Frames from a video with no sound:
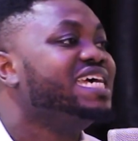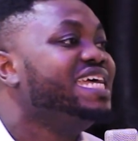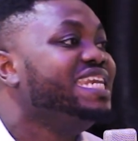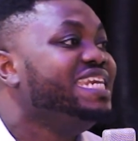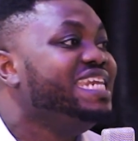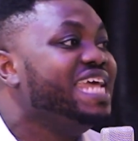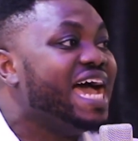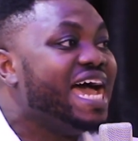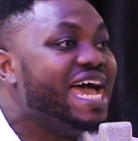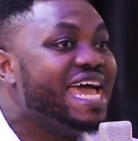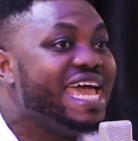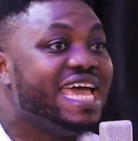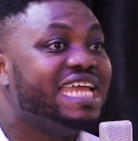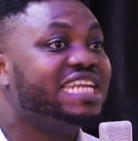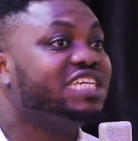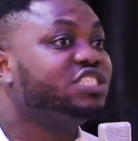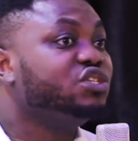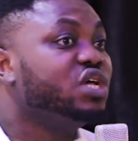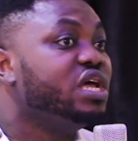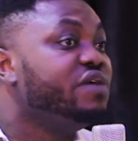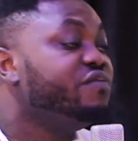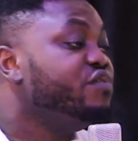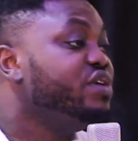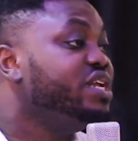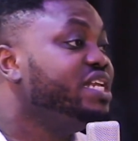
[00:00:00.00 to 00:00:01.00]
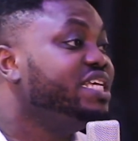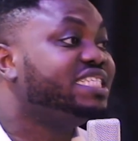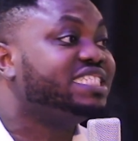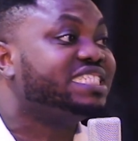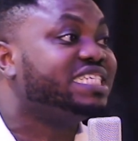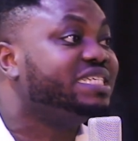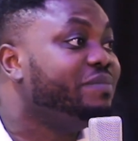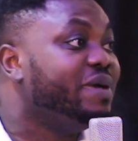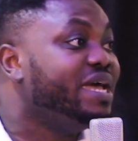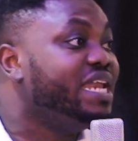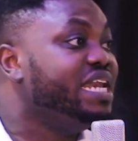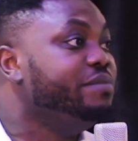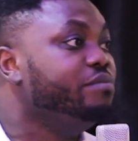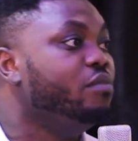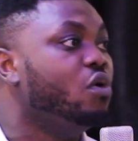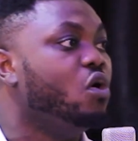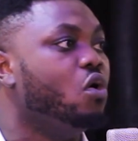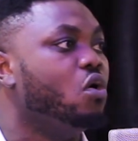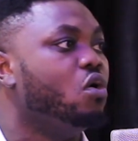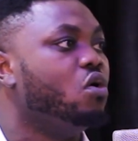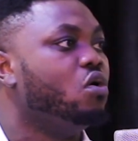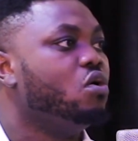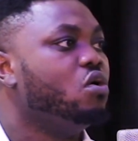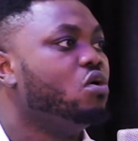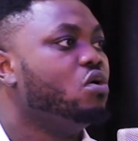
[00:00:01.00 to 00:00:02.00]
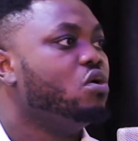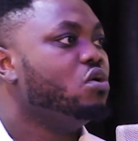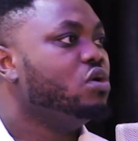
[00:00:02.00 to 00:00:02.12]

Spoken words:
their head is not even in the team anymore.